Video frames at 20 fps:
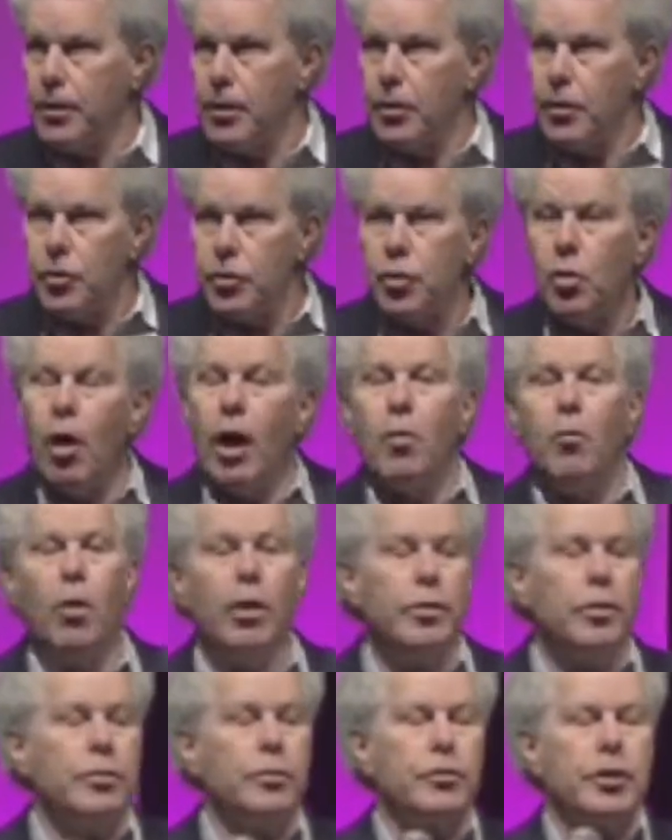So I
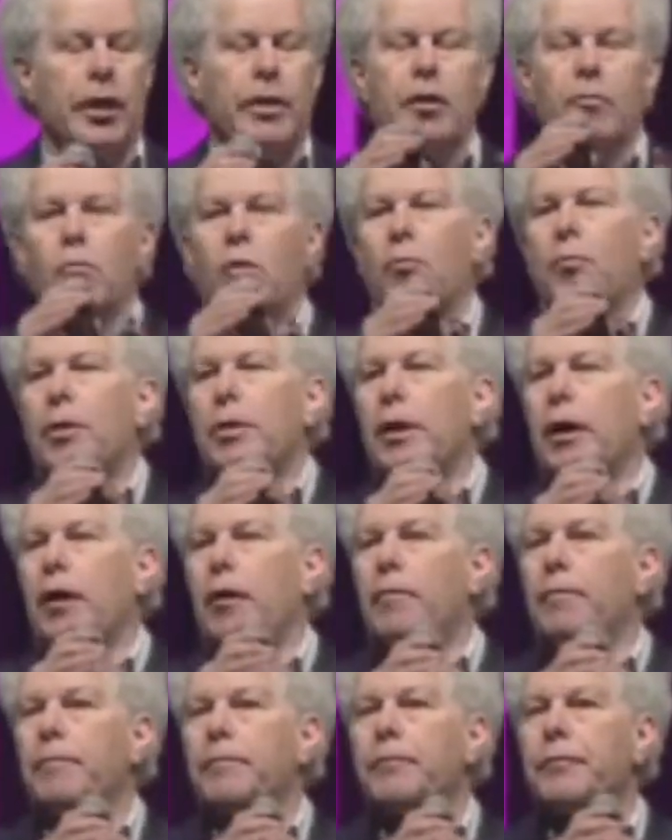want you to take a moment now
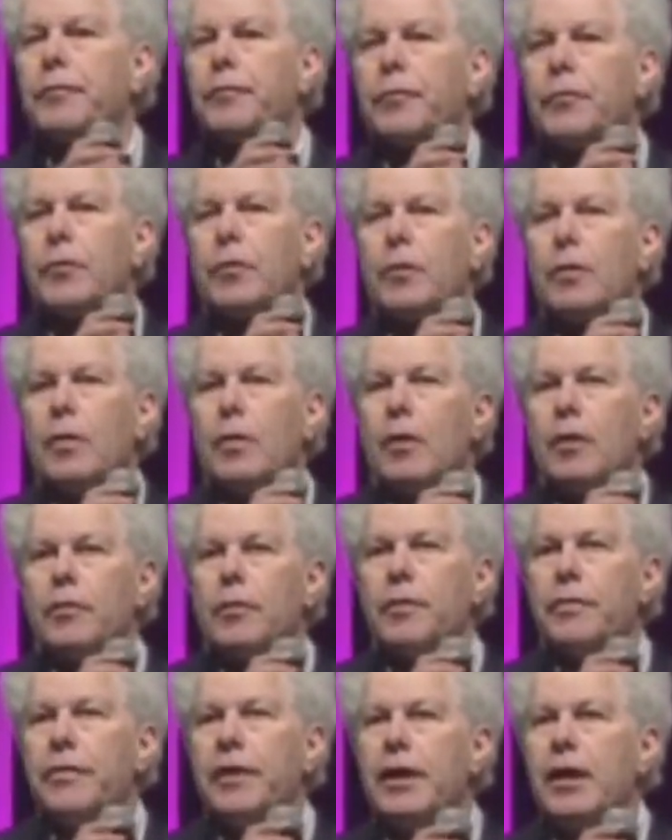to
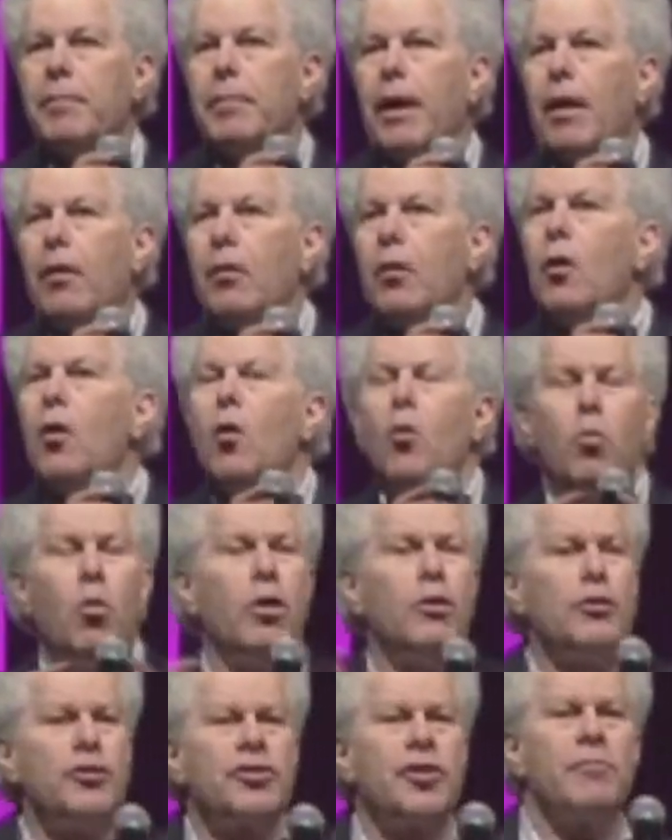think about what
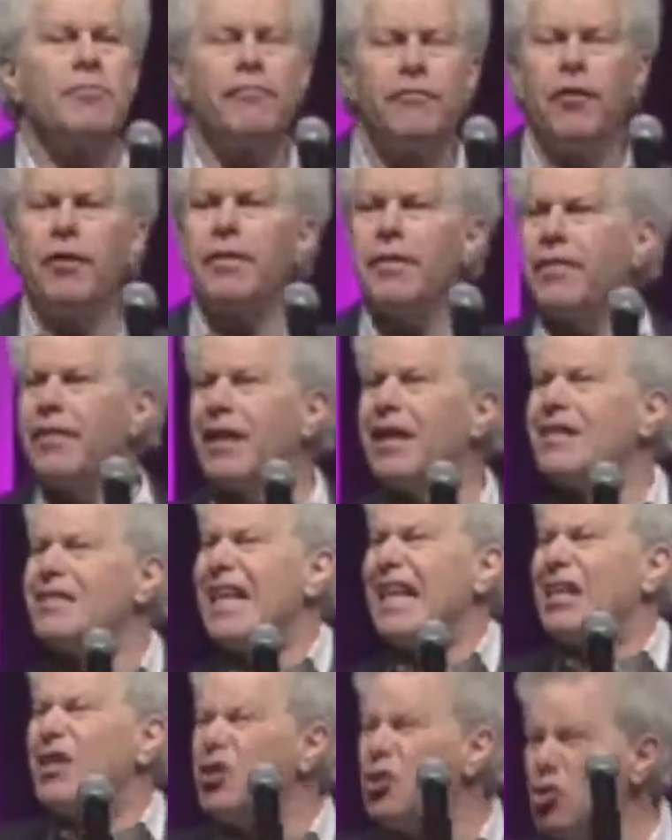are some fun things
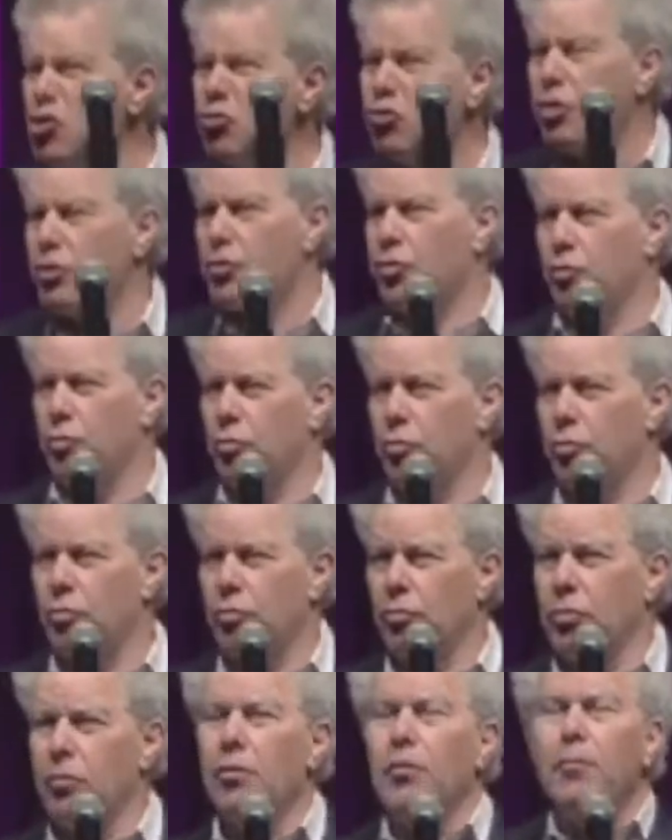that you could do
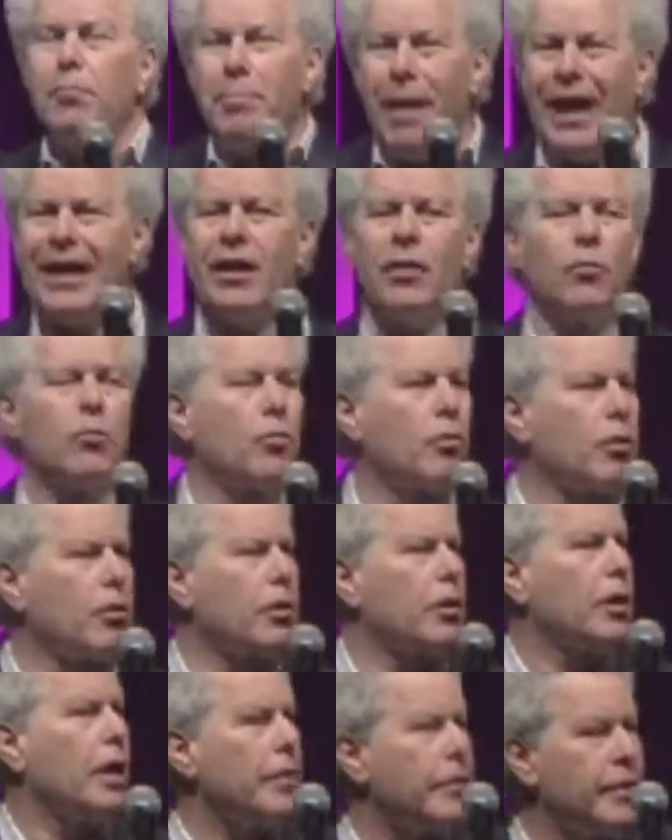back at work
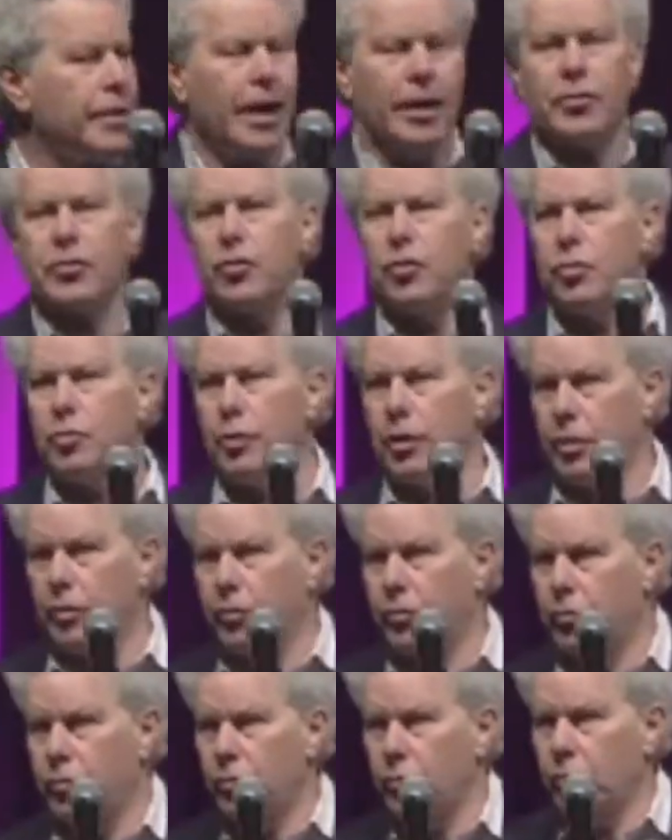in the next 2
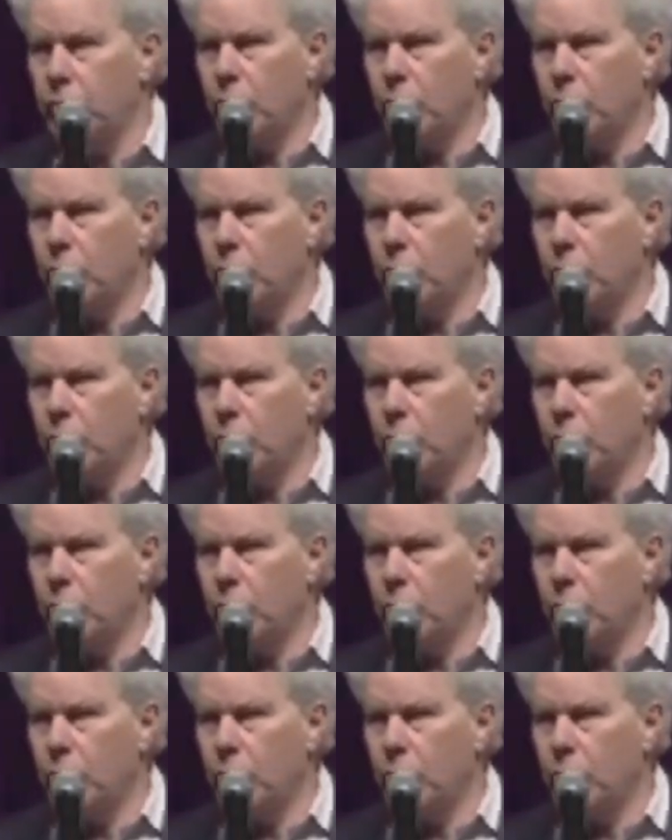weeks.